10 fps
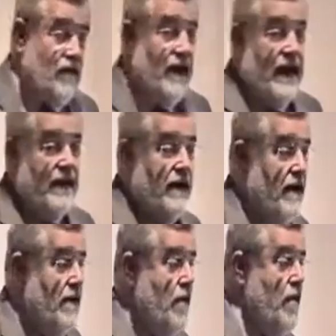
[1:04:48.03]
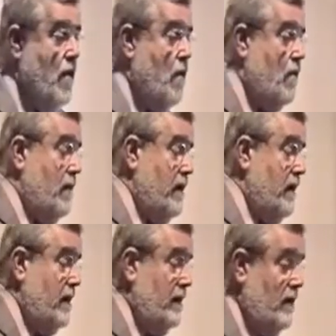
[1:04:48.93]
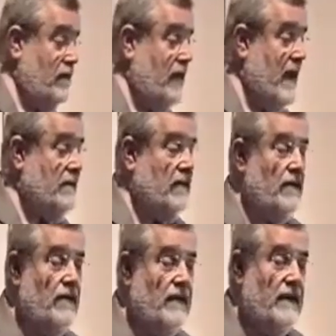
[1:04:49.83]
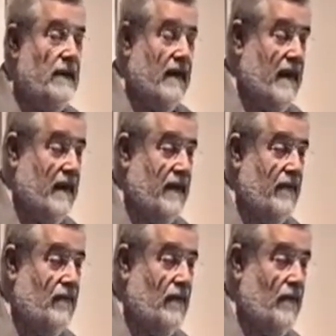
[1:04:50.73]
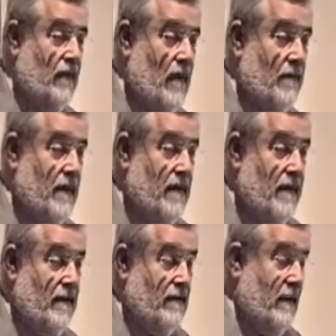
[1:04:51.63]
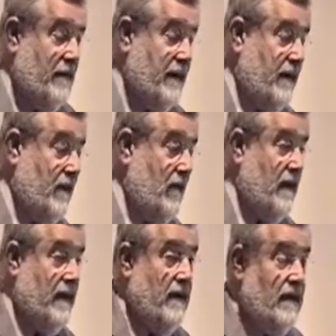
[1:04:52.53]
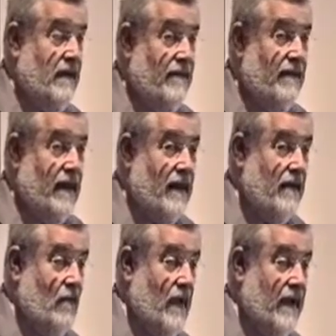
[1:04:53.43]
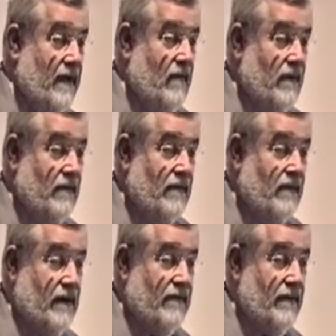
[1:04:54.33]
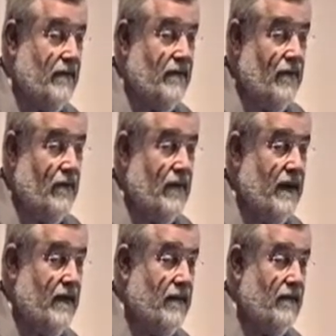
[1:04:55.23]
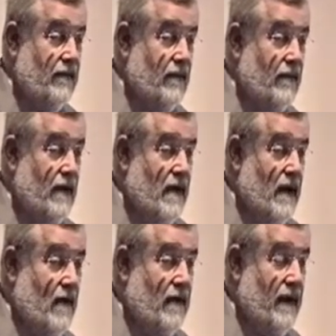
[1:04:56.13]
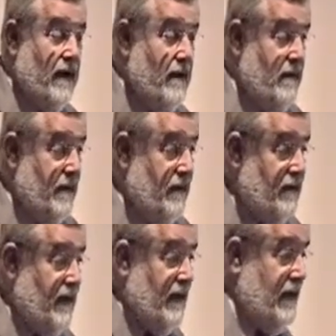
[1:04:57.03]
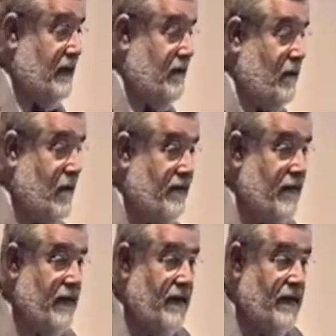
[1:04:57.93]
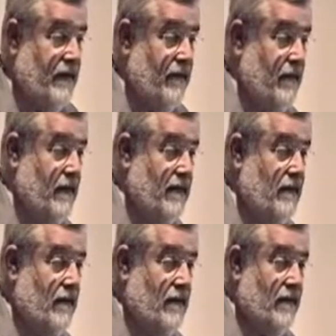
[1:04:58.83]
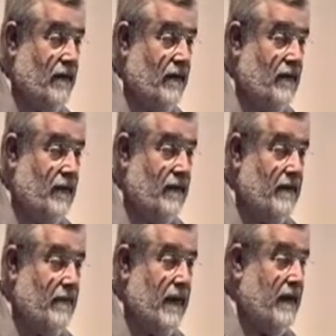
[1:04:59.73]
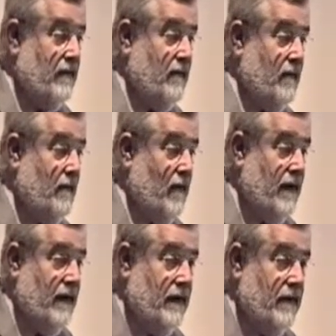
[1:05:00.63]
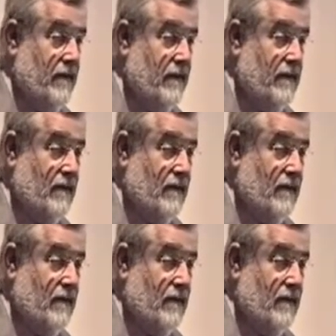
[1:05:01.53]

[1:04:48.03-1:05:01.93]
she had no, she absolutely denied a history of trauma. So I'm thinking, okay, you fell out of the wagon when you were seven years old, eight years old. Okay, but it's not like your boyfriend hit you three weeks ago in the chin and banged your brain and your